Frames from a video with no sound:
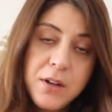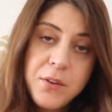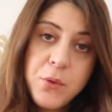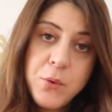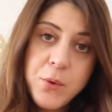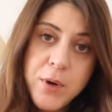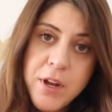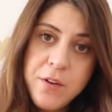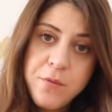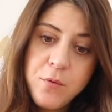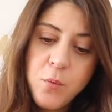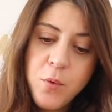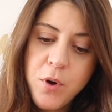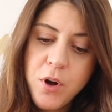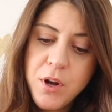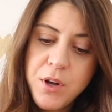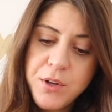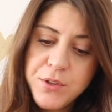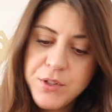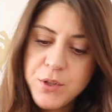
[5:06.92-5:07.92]
Three of
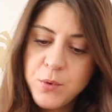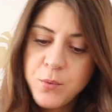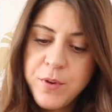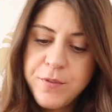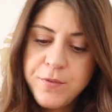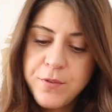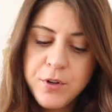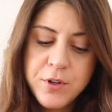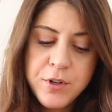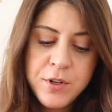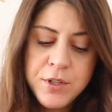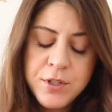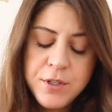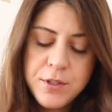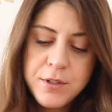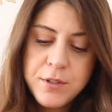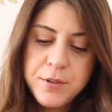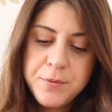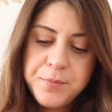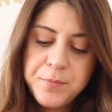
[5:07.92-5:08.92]
Wands
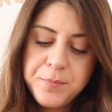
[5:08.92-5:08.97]
reversed.